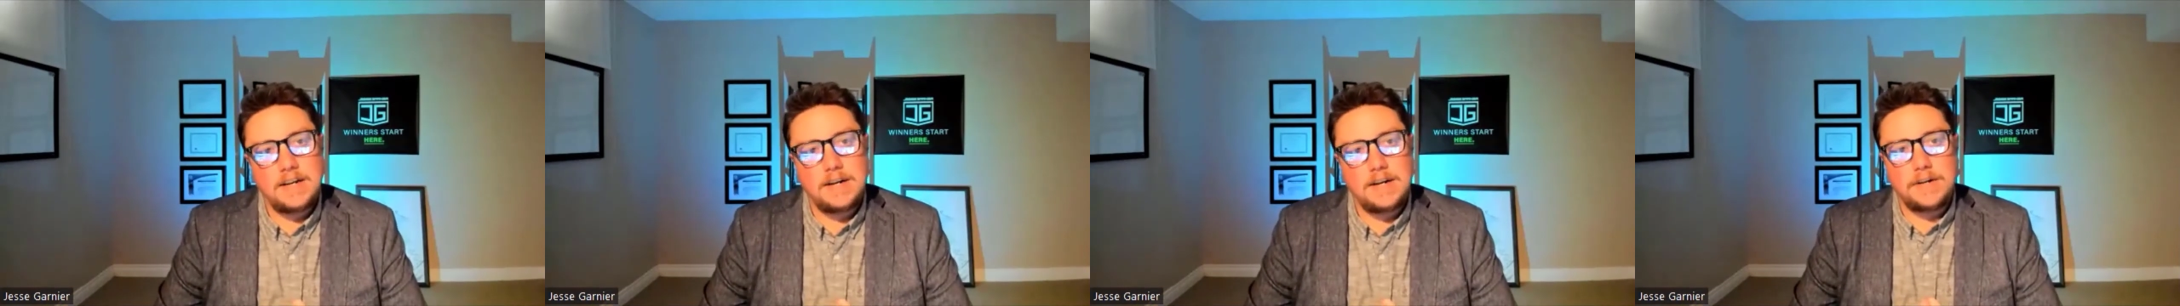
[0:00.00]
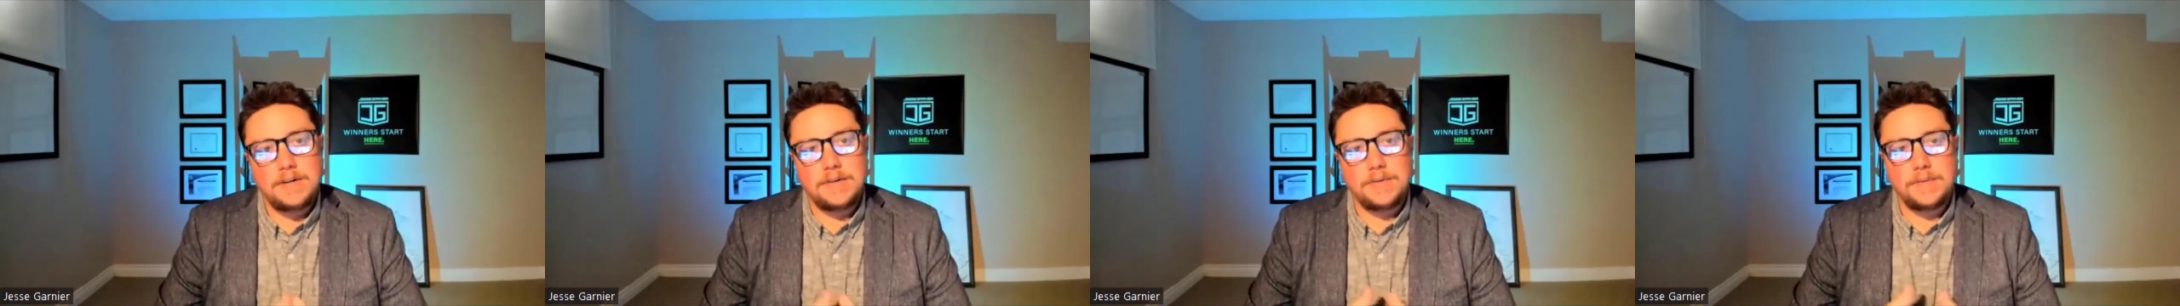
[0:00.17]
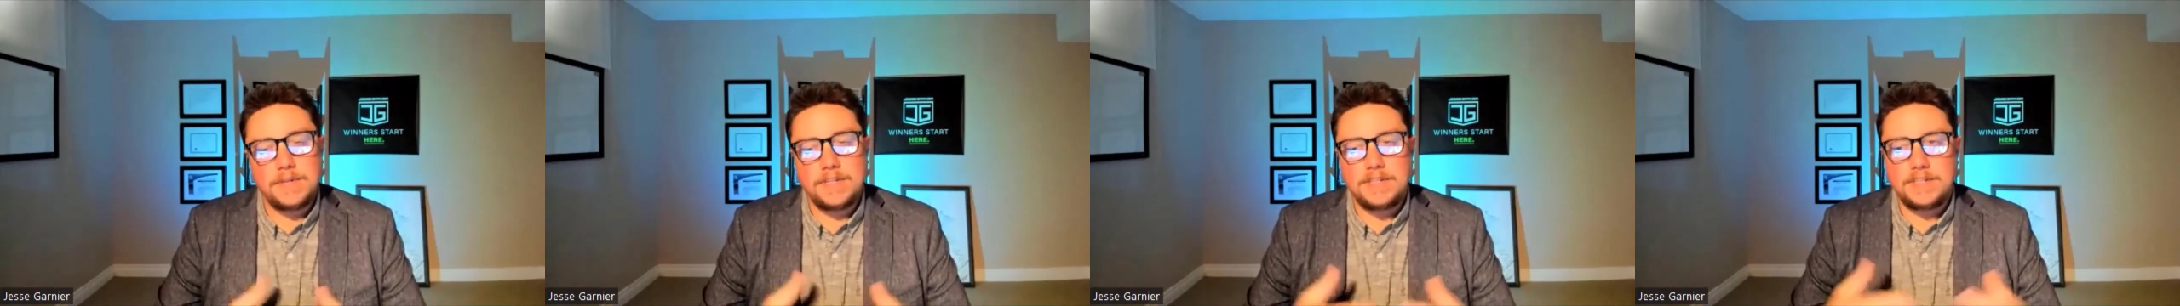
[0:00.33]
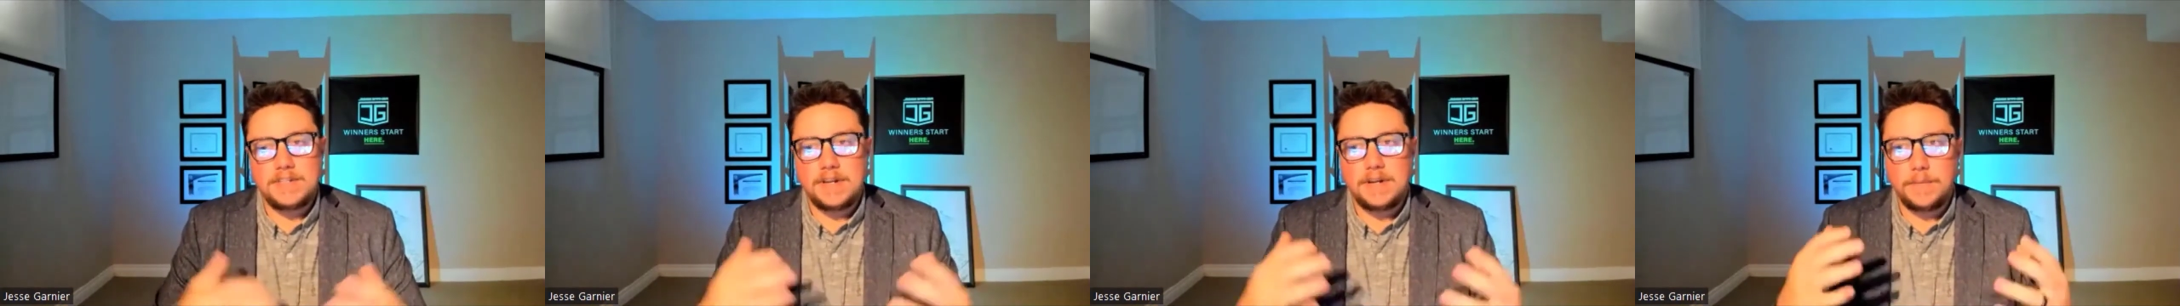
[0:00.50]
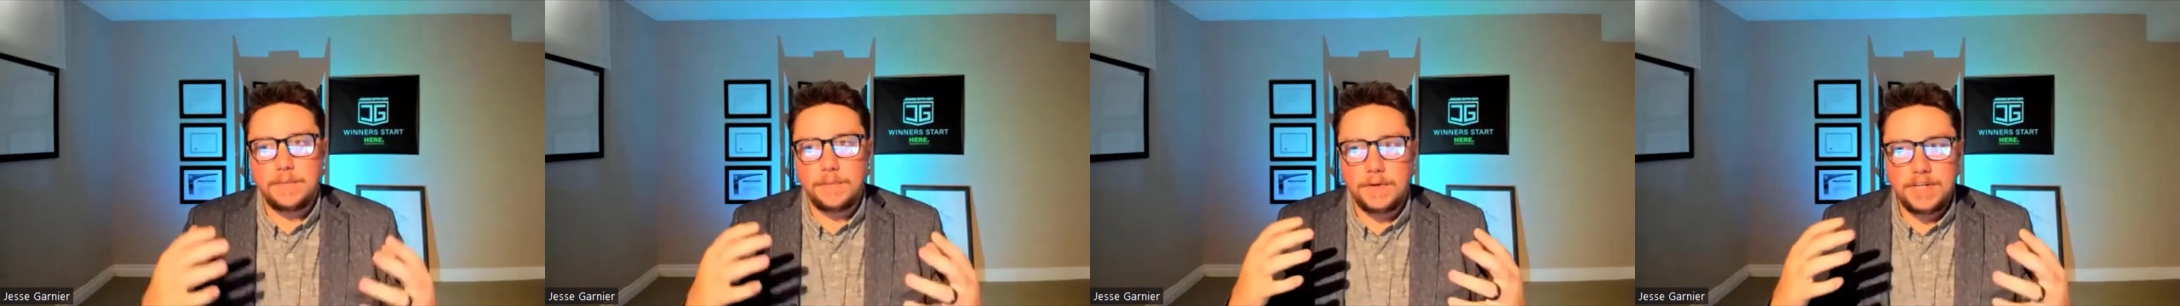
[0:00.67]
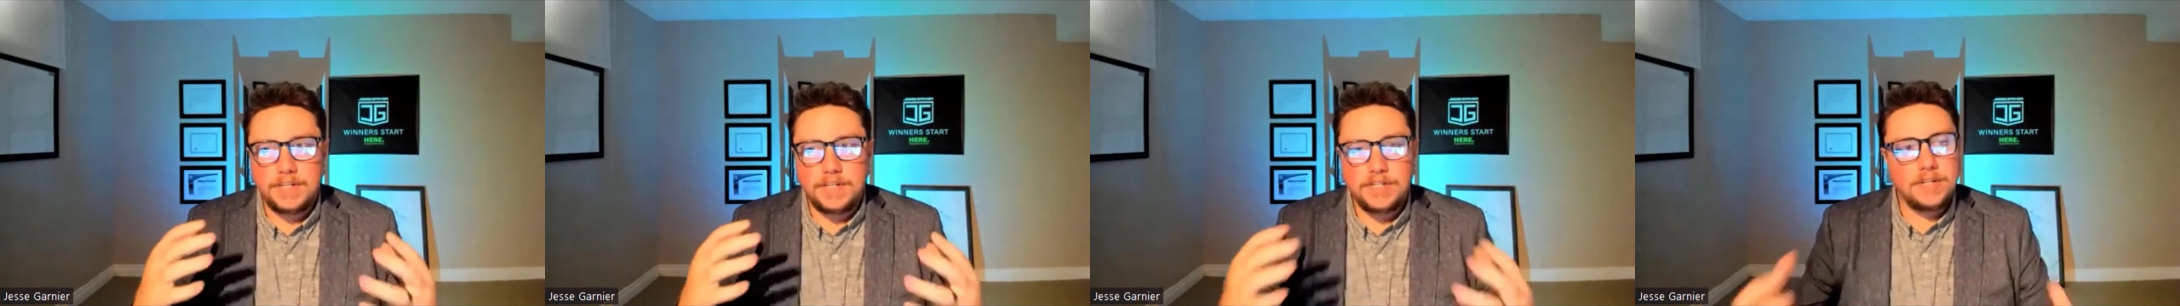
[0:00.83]
down and we
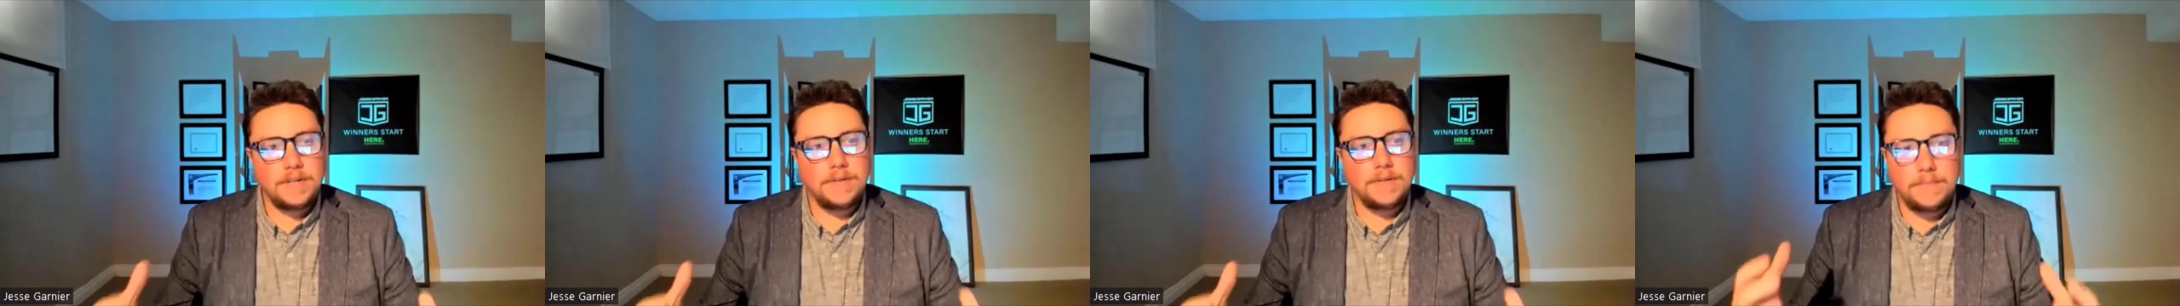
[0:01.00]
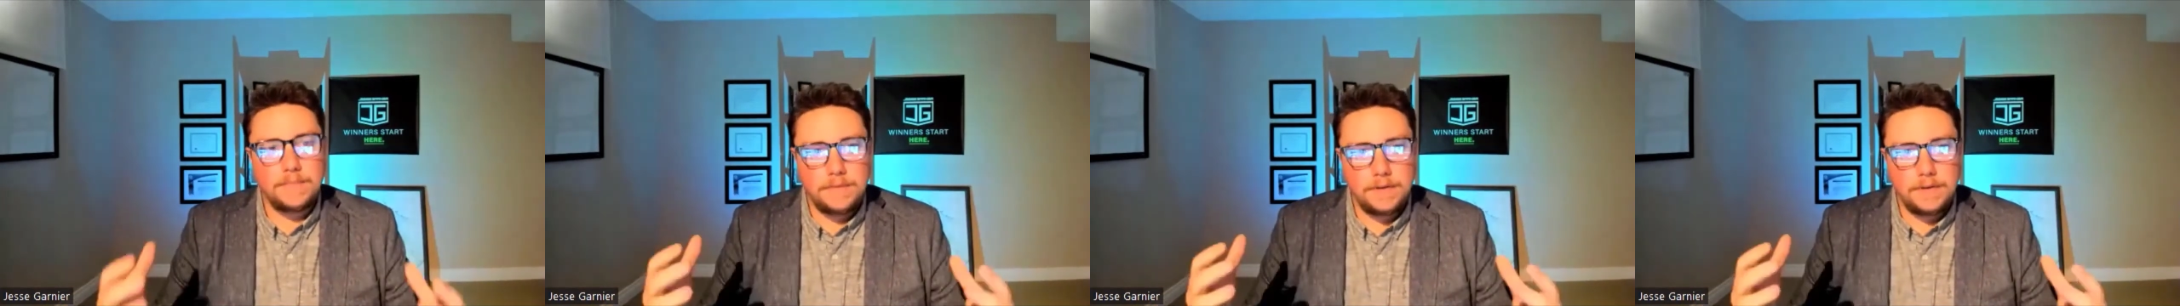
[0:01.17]
said, we should,